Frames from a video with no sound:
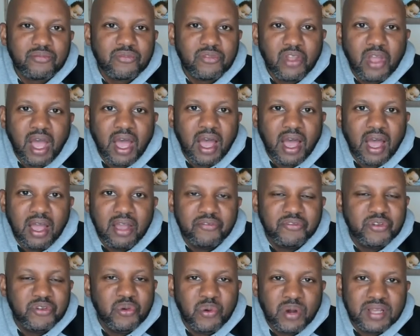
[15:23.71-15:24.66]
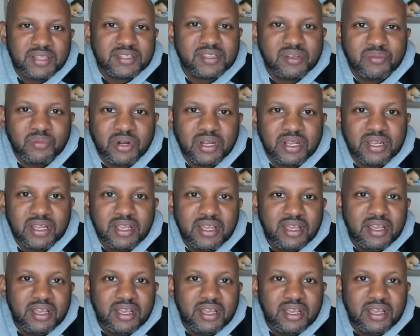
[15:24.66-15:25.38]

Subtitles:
if you want someone